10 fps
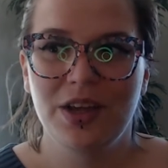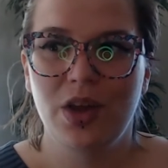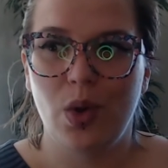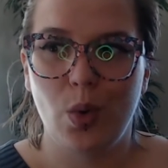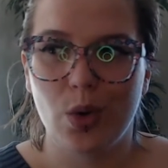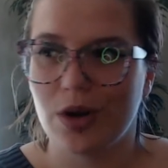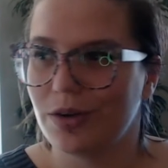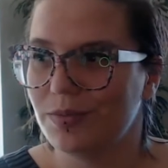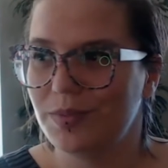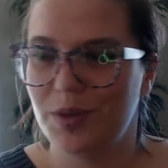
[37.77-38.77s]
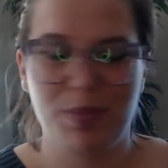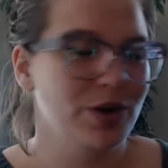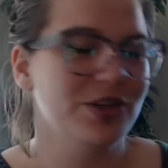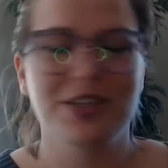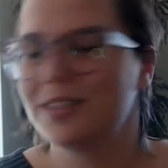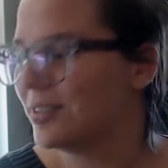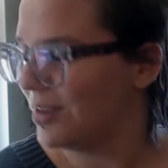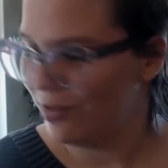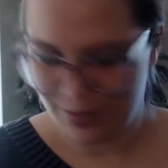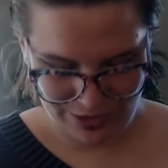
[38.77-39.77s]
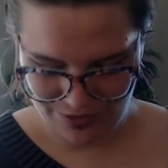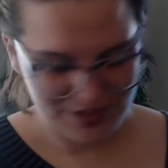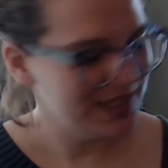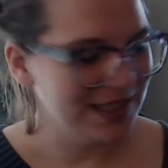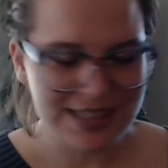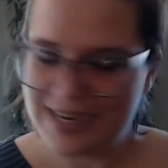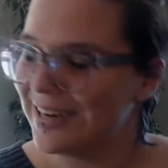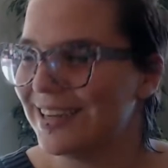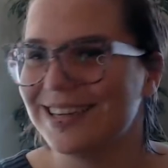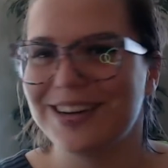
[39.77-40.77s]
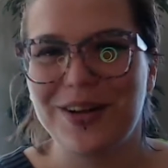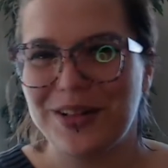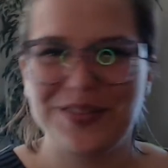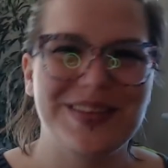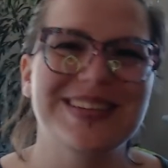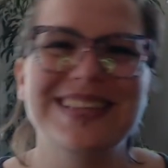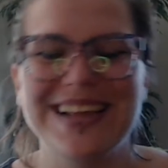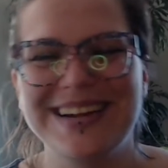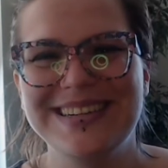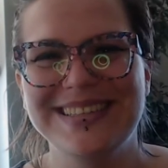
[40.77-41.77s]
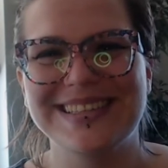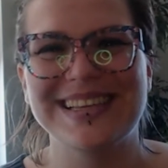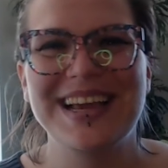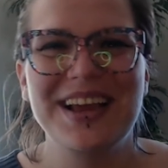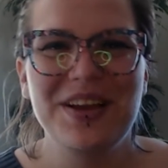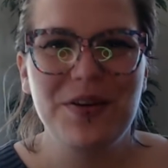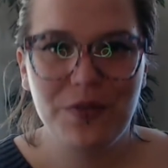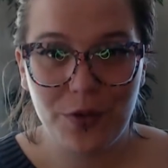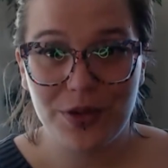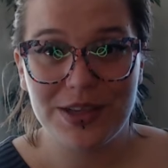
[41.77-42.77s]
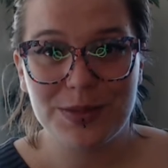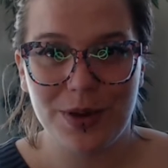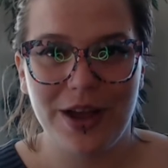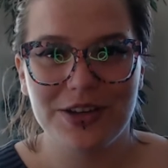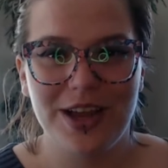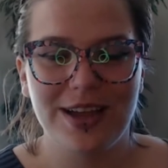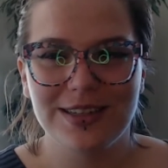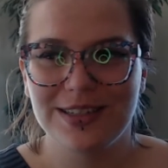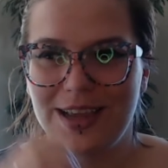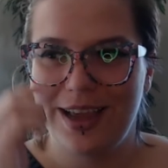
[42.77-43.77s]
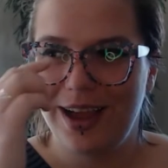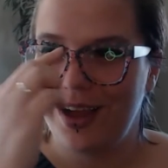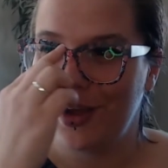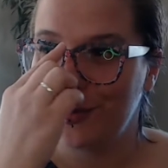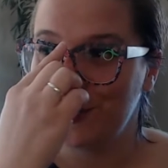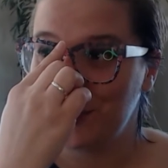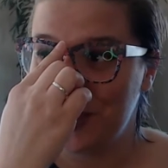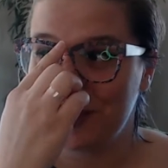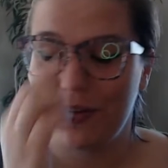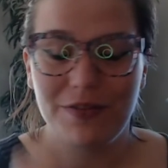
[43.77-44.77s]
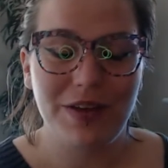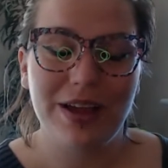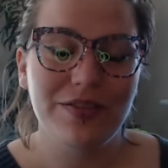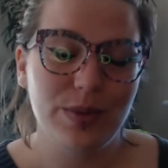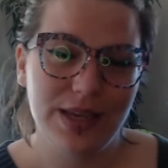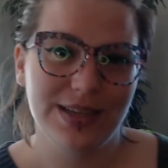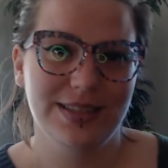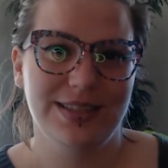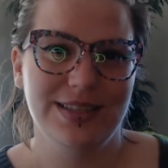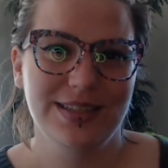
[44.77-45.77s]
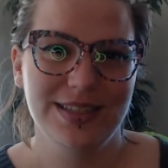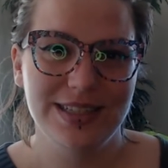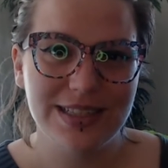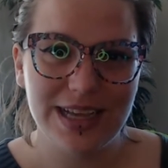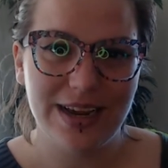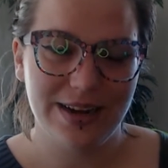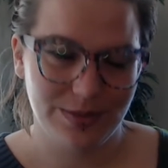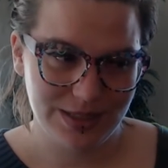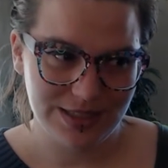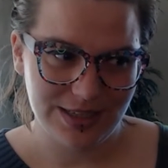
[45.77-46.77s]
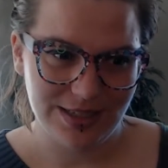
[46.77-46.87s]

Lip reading: or the purchase of which facilitated, and all of those things for this project in the 5 weeks since I announced it.